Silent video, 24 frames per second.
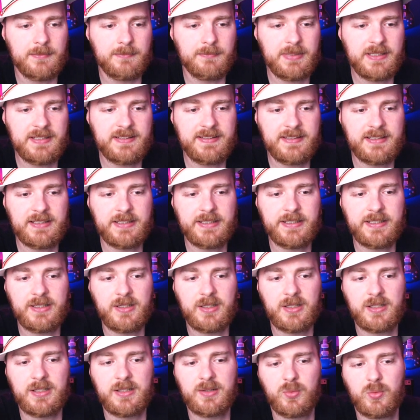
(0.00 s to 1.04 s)
basically
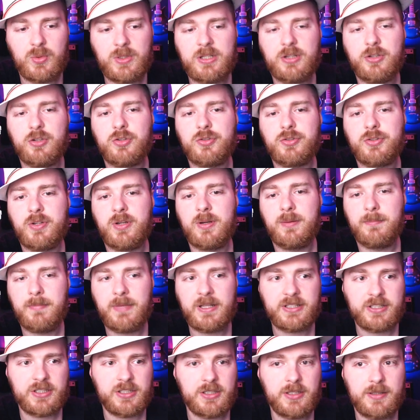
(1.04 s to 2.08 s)
will not
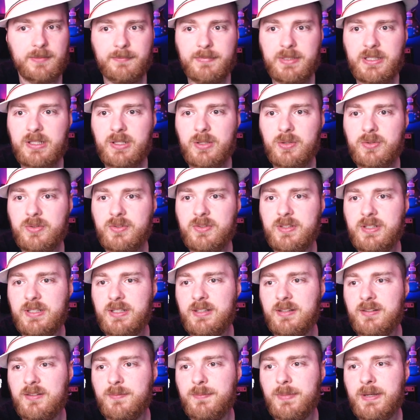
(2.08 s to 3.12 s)
matter, because the
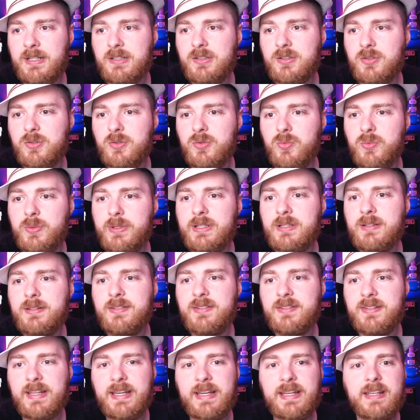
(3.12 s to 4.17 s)
inspector will
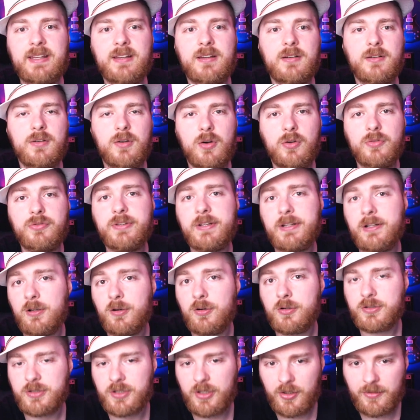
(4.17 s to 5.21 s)
stay on the
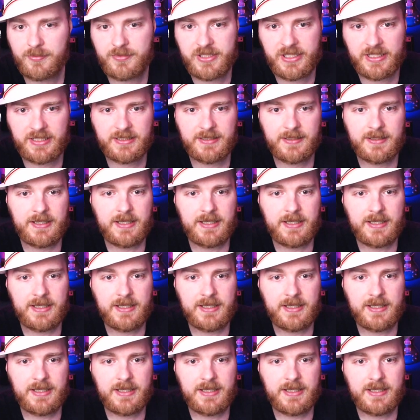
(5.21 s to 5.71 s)
locked object.